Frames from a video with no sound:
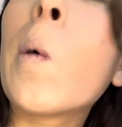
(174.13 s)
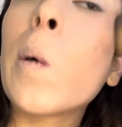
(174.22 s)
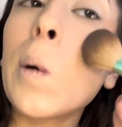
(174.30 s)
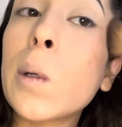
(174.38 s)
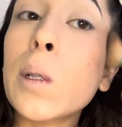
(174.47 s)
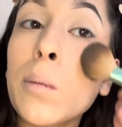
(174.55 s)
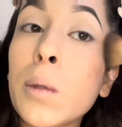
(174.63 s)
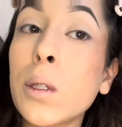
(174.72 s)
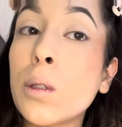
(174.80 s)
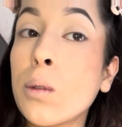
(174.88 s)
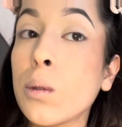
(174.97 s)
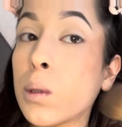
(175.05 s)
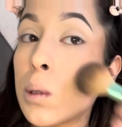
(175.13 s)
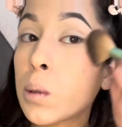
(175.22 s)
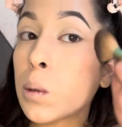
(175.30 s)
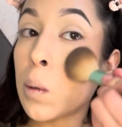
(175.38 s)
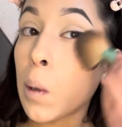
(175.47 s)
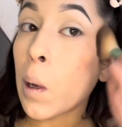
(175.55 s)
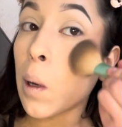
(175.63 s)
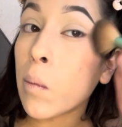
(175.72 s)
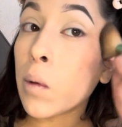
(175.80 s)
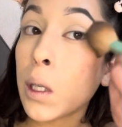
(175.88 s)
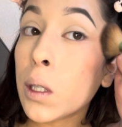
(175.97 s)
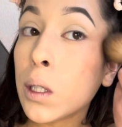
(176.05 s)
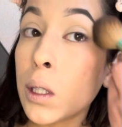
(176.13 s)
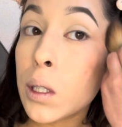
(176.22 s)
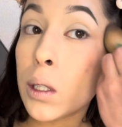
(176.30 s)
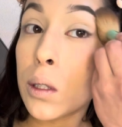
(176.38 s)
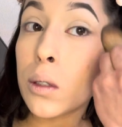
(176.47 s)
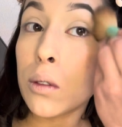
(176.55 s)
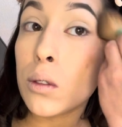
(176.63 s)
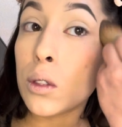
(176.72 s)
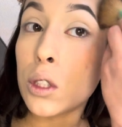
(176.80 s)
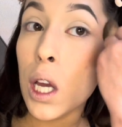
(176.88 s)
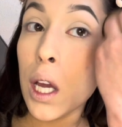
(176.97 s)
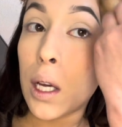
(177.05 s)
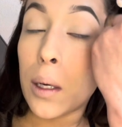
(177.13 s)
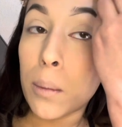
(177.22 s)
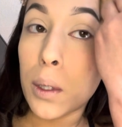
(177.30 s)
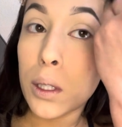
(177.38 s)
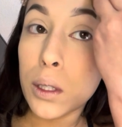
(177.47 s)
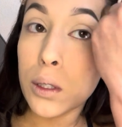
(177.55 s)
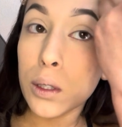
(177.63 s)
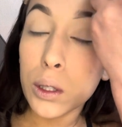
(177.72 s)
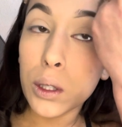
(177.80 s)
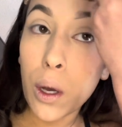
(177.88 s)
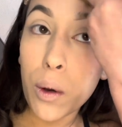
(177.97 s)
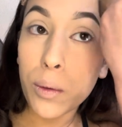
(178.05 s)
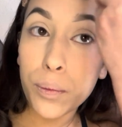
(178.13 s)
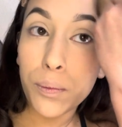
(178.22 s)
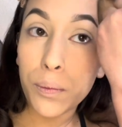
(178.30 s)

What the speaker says: because I'm not used to having a job. So